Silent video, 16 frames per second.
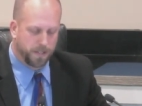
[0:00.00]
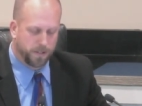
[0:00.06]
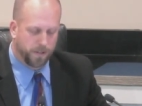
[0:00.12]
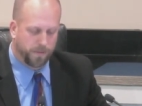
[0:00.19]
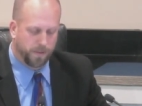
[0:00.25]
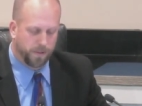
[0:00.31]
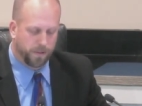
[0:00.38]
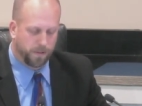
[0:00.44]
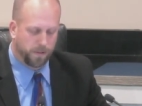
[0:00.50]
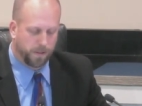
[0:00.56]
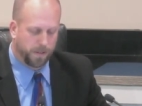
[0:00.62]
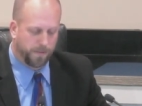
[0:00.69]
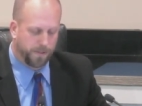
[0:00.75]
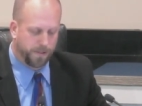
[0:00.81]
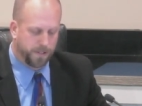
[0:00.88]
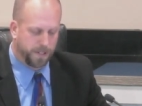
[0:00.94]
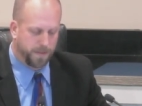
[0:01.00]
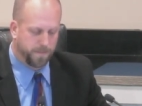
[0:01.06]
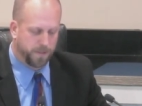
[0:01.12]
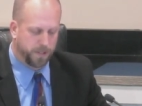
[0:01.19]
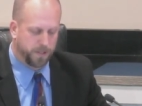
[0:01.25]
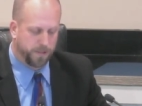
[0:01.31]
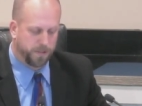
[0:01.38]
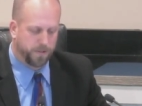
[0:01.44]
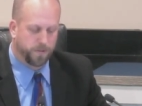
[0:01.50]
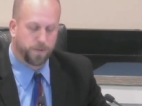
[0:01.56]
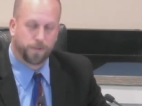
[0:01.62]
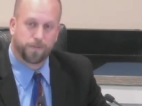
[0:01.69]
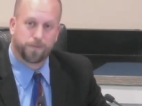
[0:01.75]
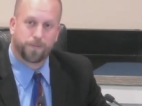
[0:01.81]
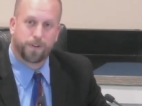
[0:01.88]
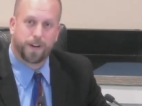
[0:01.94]
So if you're looking for something to do
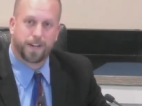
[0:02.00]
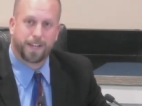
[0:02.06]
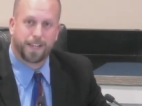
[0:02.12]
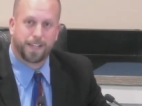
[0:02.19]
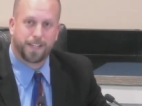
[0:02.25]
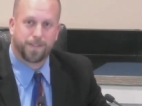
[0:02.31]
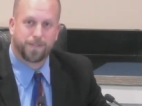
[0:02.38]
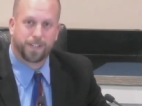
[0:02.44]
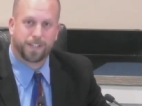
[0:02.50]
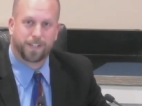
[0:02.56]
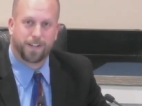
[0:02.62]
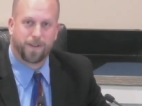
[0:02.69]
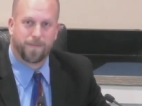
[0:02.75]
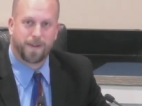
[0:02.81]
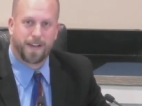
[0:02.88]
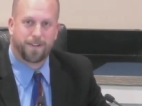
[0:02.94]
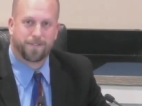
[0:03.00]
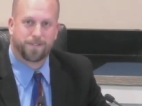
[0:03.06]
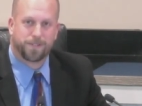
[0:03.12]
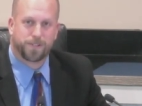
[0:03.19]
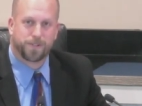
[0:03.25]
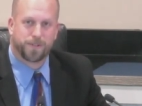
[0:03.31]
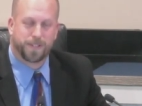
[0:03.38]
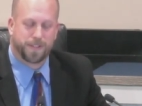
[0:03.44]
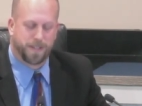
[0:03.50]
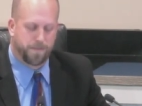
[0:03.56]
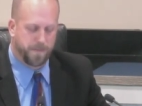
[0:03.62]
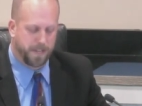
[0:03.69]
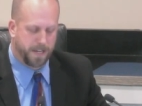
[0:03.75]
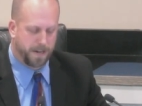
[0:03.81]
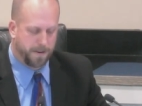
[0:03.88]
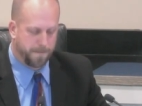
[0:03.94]
on Friday evening, come out and join
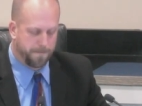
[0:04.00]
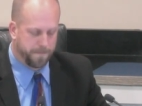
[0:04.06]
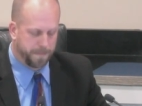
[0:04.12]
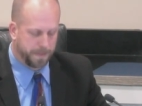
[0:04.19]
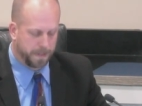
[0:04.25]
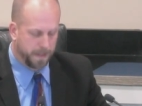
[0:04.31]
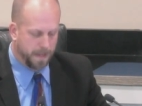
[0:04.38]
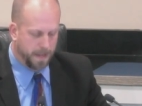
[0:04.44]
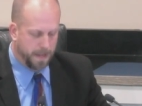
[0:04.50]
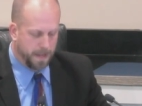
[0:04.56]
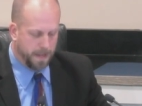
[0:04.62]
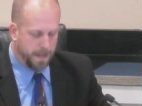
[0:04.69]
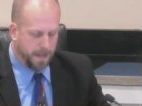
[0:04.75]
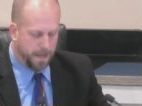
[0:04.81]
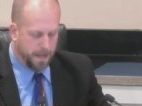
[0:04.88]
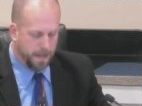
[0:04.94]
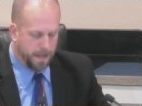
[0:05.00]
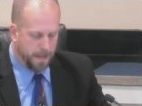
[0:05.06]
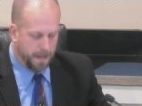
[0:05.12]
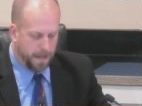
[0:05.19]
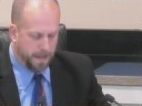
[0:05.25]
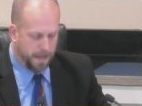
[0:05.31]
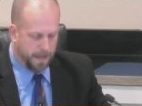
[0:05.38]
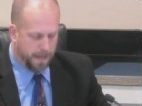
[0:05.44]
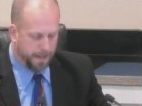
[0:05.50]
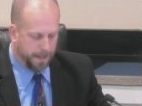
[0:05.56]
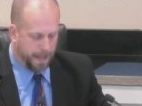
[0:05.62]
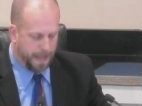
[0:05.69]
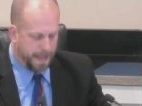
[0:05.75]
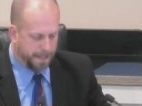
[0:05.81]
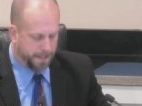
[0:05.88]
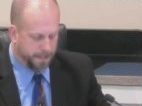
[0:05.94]
them there. And
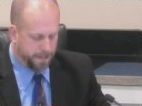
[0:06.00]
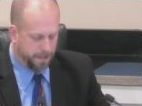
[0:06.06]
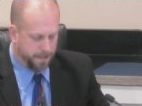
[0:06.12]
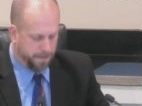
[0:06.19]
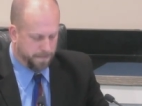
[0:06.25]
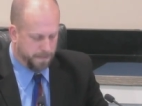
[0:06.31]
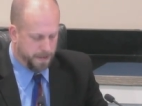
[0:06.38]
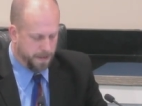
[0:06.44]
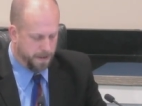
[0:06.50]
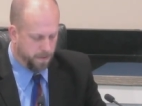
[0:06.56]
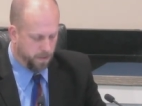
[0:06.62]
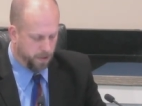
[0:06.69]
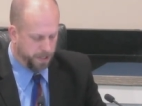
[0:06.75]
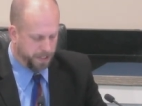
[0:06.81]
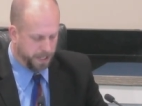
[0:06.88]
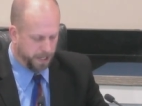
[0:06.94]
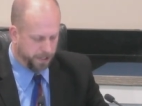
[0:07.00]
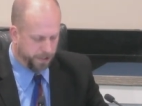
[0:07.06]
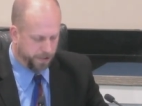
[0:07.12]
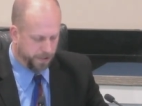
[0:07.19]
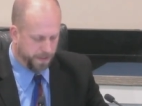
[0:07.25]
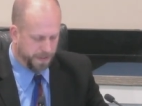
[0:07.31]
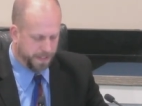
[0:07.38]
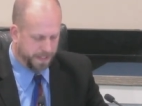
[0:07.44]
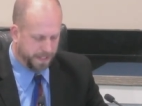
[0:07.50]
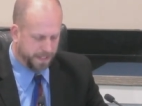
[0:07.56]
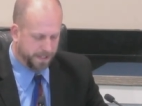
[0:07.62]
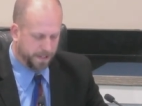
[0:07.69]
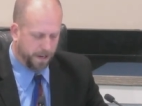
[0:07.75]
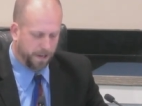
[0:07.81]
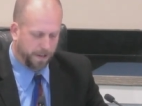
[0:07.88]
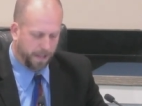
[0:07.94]
last, I um, want to touch on this
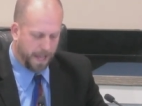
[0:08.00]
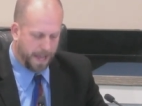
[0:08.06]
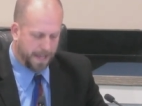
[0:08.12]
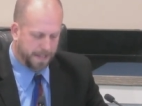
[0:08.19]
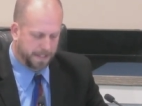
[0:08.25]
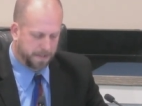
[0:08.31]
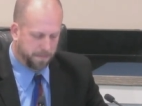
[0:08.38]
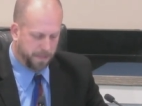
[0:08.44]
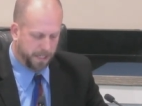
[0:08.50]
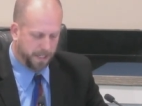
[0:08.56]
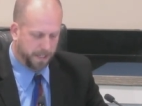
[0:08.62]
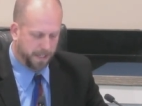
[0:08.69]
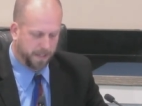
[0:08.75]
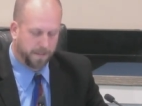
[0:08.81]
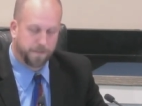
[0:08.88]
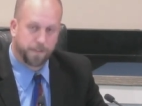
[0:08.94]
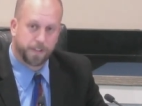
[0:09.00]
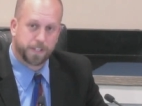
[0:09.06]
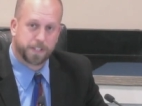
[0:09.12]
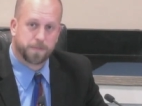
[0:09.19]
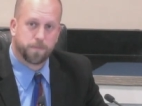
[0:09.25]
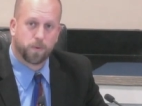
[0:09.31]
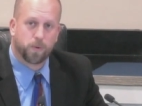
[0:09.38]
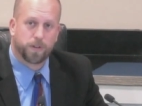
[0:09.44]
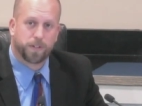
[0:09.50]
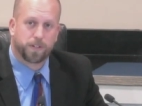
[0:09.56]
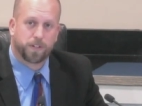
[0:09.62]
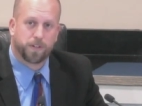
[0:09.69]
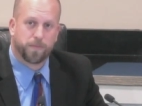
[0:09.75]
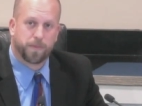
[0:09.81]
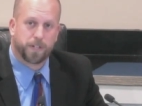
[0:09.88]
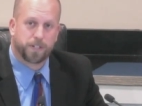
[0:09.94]
is our last meeting of this Board of
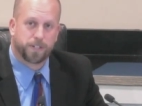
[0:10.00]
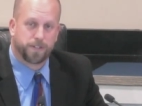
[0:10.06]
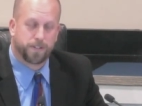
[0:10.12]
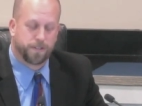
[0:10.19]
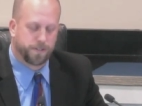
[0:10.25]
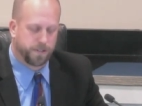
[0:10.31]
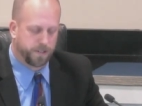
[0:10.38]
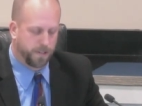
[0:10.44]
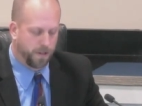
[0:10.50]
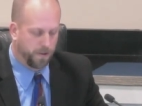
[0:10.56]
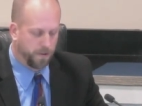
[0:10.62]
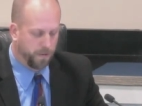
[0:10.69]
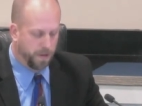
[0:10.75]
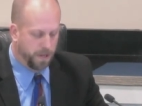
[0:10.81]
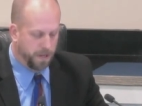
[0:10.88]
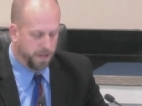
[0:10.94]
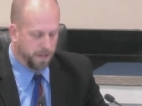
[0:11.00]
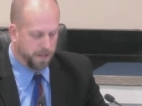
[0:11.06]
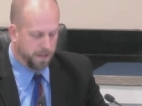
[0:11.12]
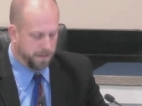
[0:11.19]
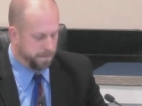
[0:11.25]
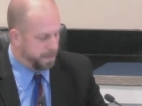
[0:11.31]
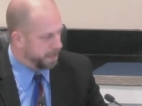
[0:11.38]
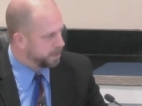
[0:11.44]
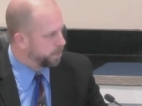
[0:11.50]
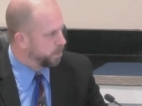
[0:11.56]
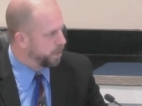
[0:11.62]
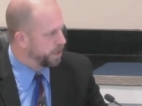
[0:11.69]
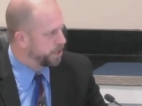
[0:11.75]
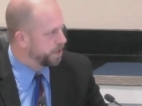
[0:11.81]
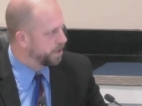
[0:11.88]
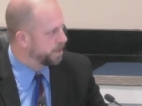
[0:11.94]
Commissioners. So best
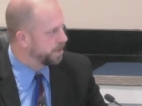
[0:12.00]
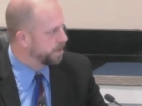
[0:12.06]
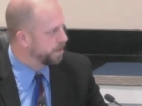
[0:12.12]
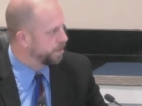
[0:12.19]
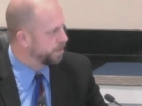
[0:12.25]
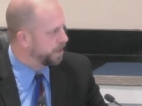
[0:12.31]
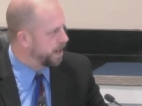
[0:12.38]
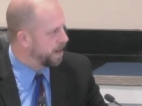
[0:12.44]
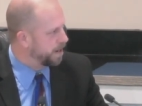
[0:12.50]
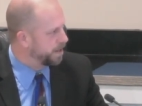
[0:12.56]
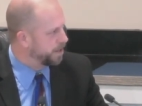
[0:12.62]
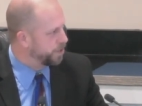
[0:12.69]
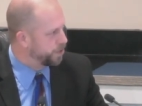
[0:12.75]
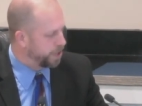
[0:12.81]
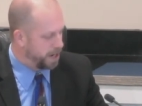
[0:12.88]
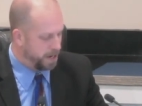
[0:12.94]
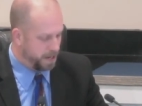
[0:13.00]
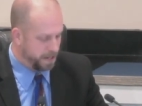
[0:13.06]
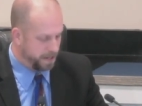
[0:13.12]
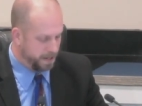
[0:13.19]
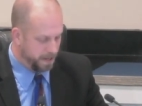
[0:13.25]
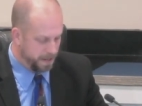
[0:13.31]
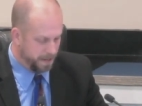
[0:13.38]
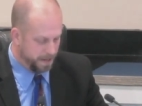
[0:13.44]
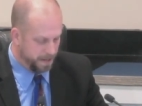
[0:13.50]
wishes to Todd and John.